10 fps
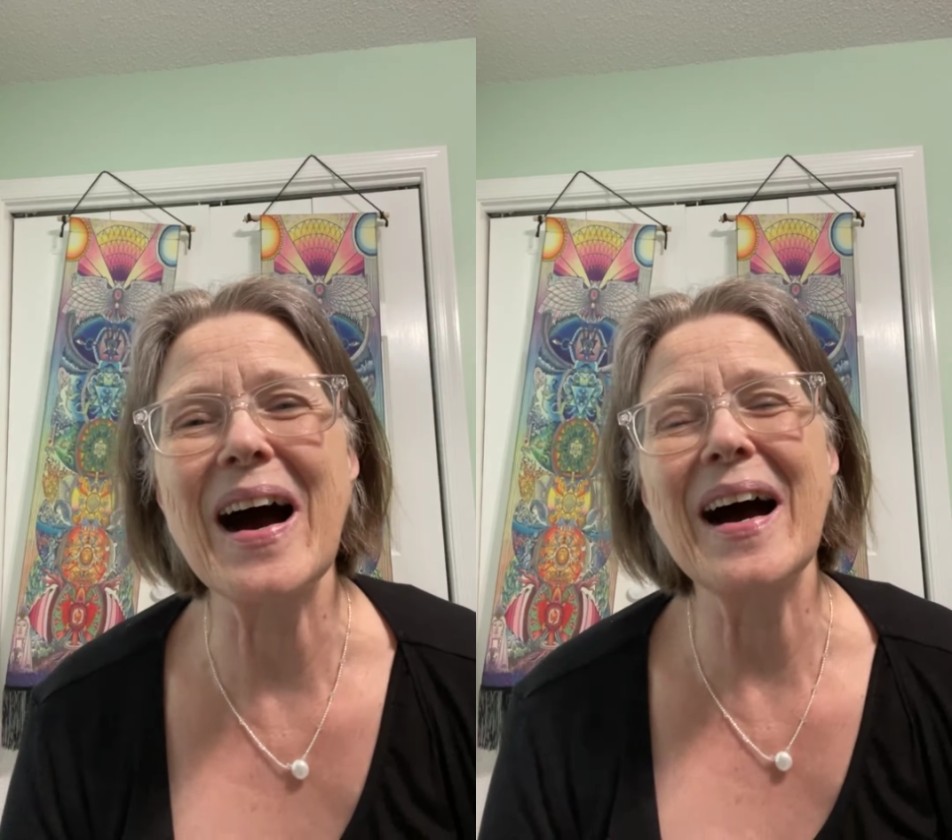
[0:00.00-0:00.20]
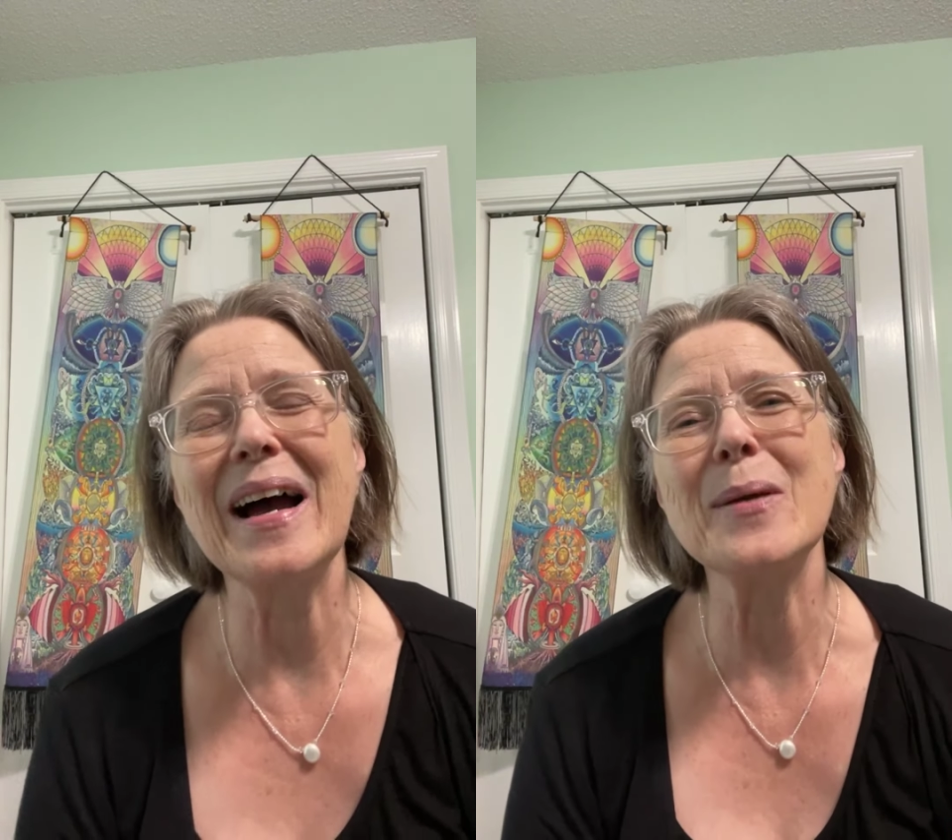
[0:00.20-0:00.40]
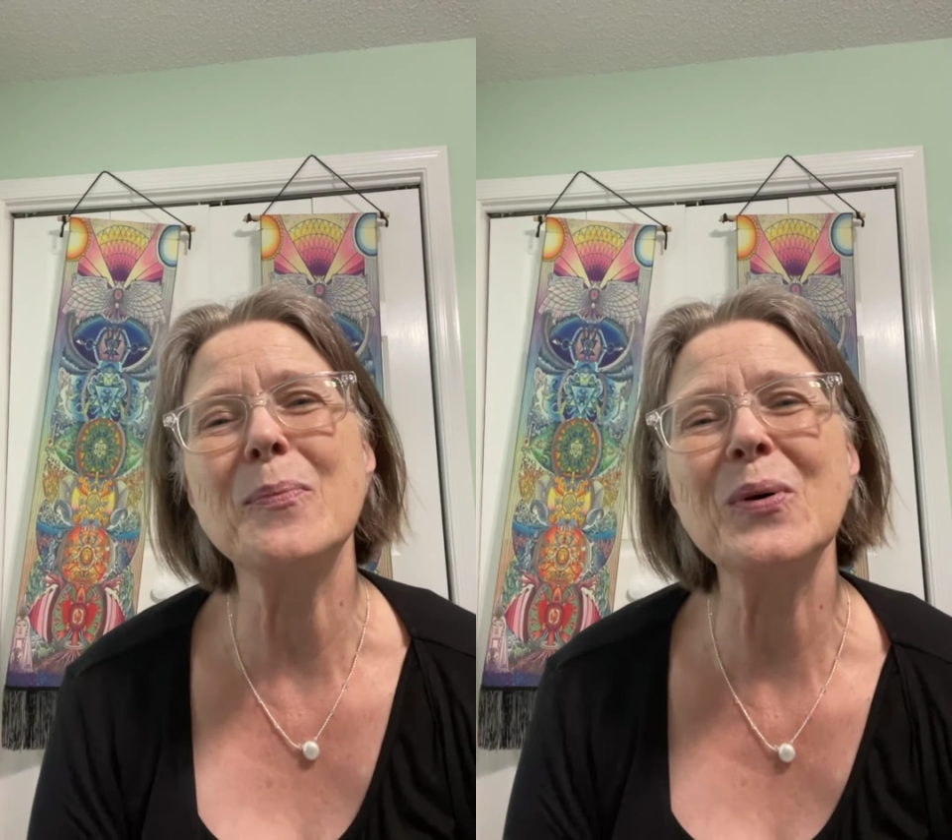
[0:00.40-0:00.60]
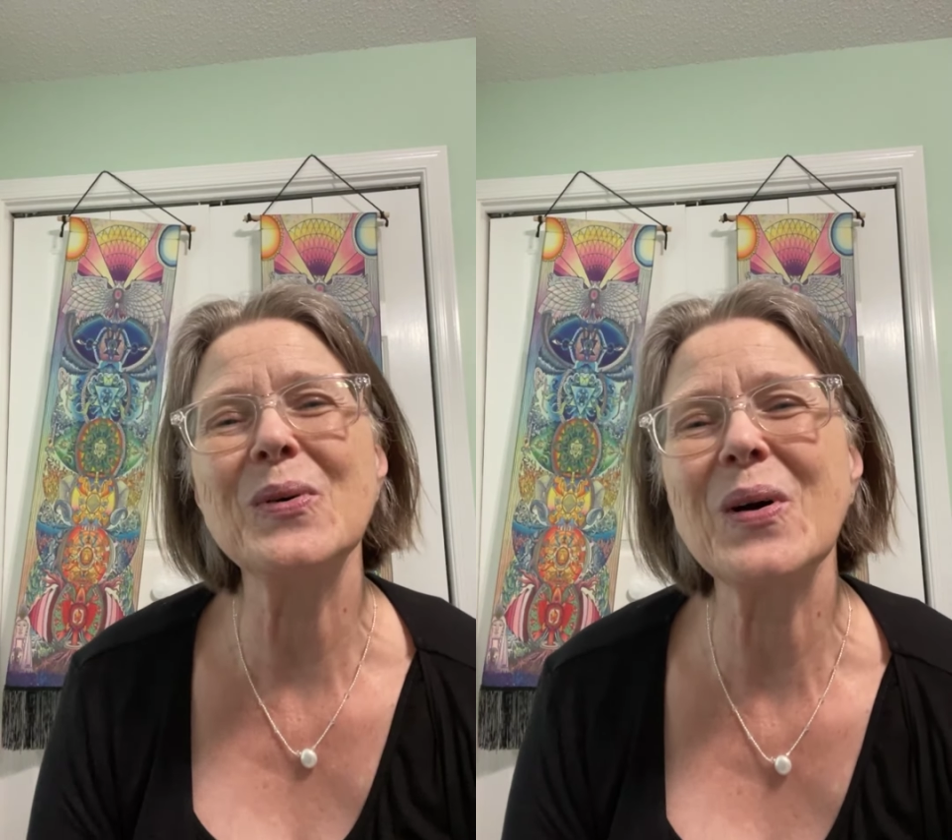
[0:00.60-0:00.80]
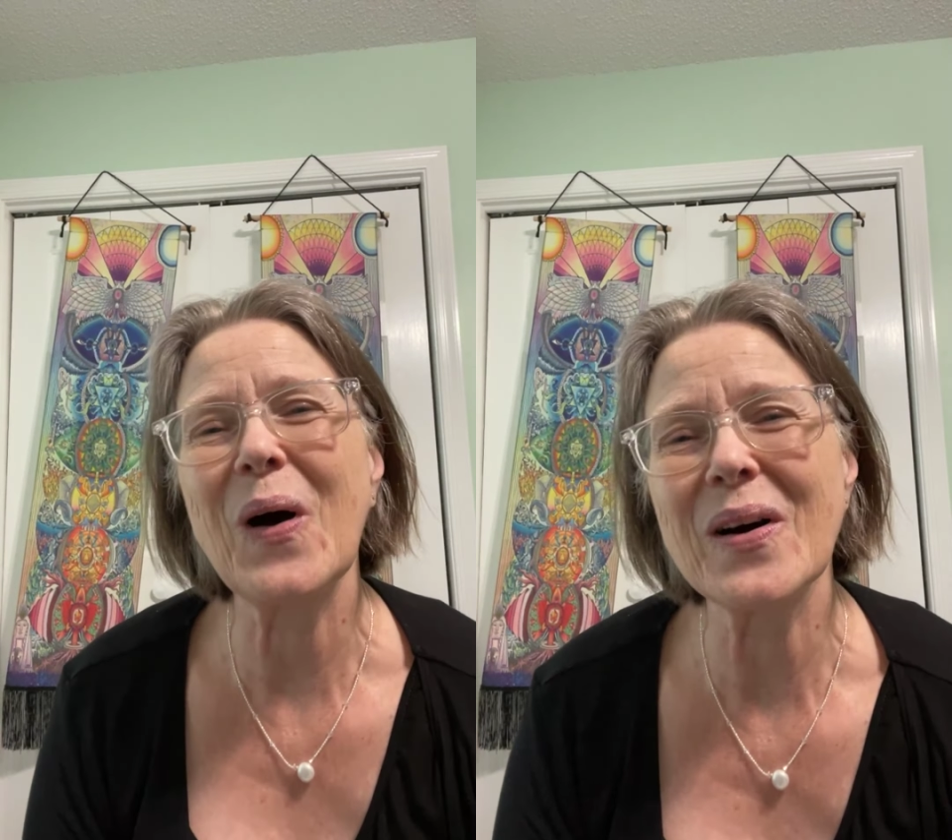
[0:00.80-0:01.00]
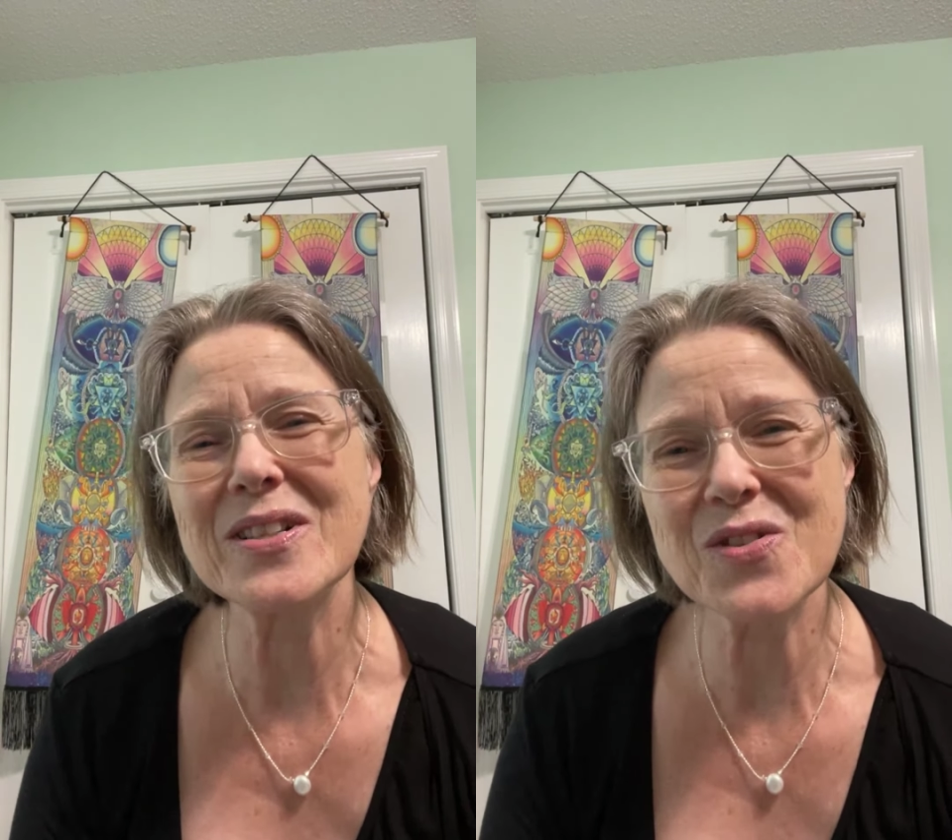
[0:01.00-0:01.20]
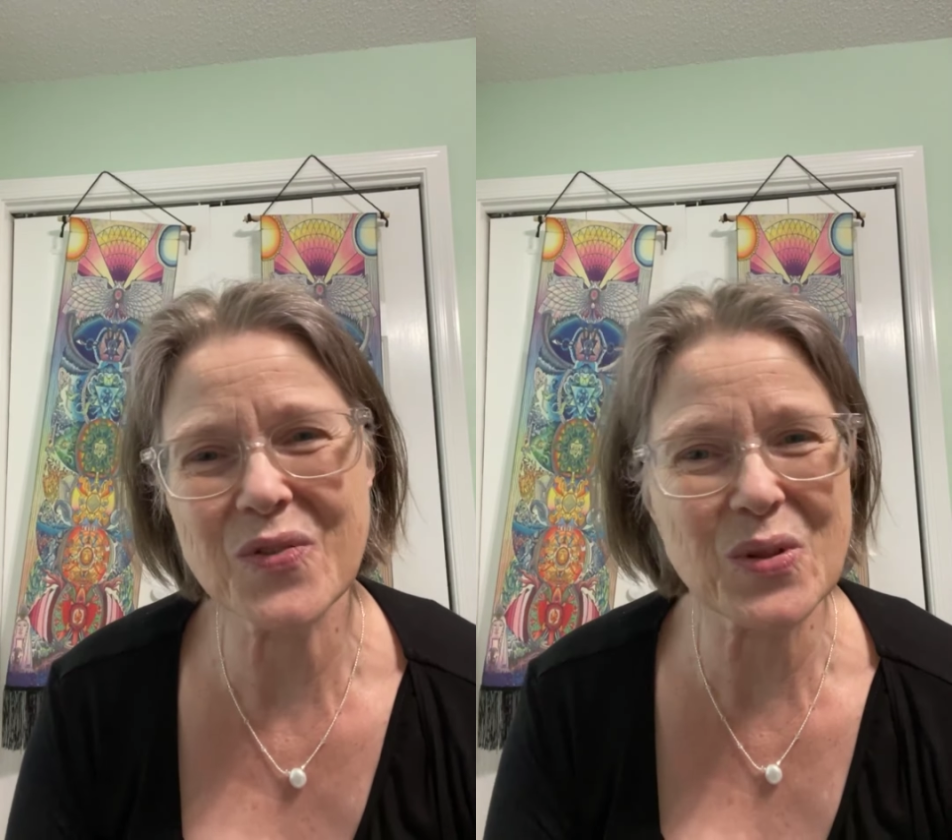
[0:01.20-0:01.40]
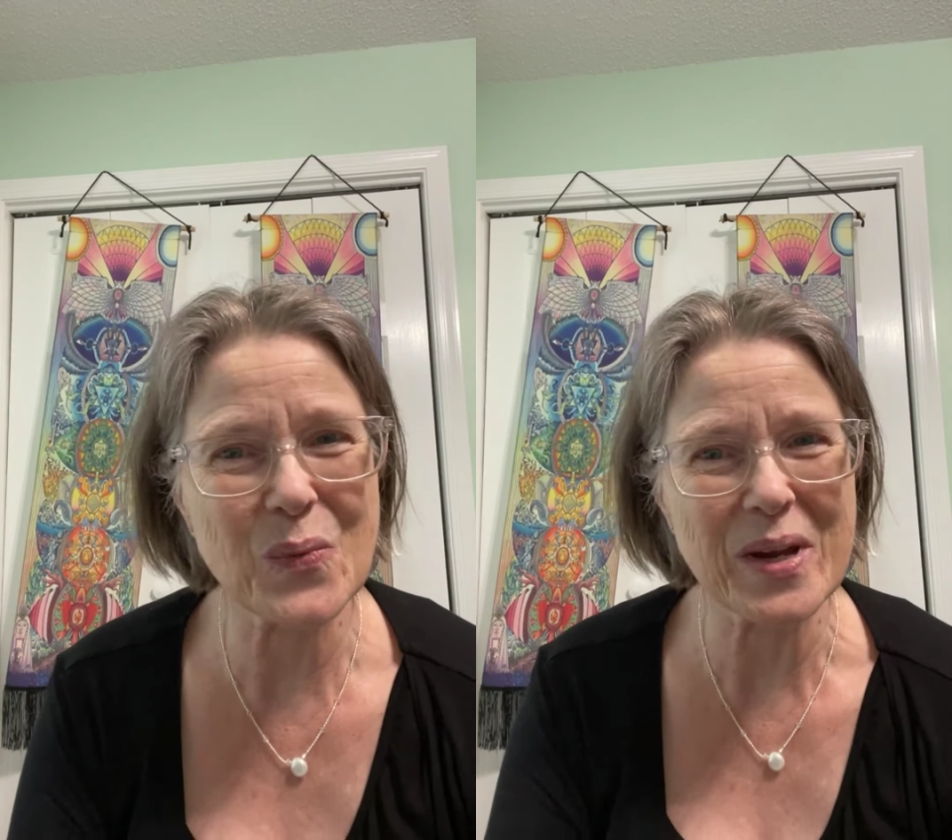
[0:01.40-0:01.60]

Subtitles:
I pull cards for the